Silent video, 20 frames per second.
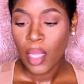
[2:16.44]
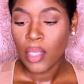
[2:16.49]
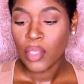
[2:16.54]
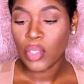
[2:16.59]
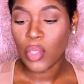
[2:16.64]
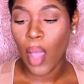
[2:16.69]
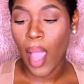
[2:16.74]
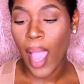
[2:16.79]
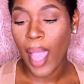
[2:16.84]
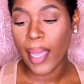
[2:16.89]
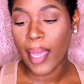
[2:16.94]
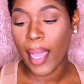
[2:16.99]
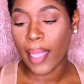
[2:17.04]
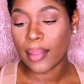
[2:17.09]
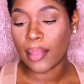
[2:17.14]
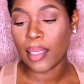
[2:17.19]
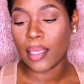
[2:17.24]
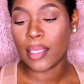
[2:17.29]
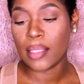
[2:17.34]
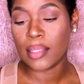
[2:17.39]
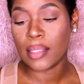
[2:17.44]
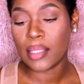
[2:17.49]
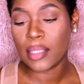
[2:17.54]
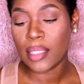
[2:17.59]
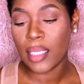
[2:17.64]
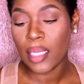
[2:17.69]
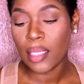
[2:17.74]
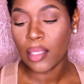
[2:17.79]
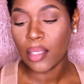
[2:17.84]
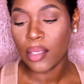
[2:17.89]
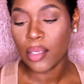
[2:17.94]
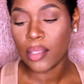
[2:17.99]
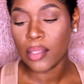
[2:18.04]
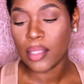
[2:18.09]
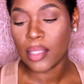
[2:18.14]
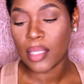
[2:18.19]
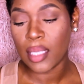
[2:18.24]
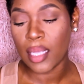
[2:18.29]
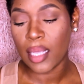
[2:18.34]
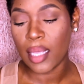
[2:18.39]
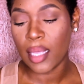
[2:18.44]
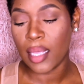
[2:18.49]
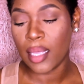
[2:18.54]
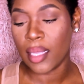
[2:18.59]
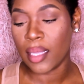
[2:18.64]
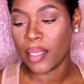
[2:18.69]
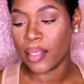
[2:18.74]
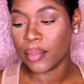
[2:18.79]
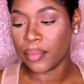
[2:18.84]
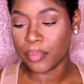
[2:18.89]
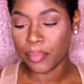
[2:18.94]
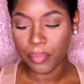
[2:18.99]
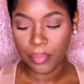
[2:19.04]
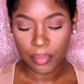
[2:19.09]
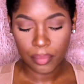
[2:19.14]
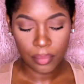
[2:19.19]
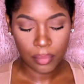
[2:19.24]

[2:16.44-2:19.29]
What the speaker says: So I got the concealers in